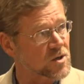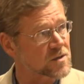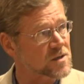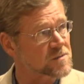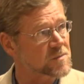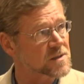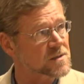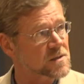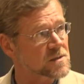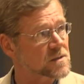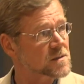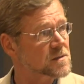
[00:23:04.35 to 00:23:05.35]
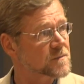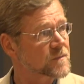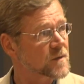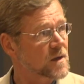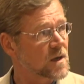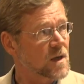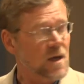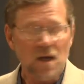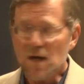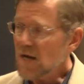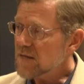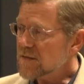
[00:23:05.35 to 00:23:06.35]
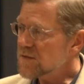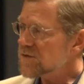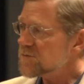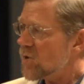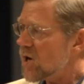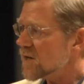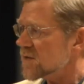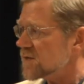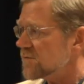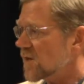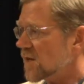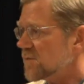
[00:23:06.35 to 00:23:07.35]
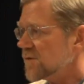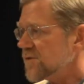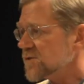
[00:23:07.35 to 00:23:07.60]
to start these businesses. And then there's market development.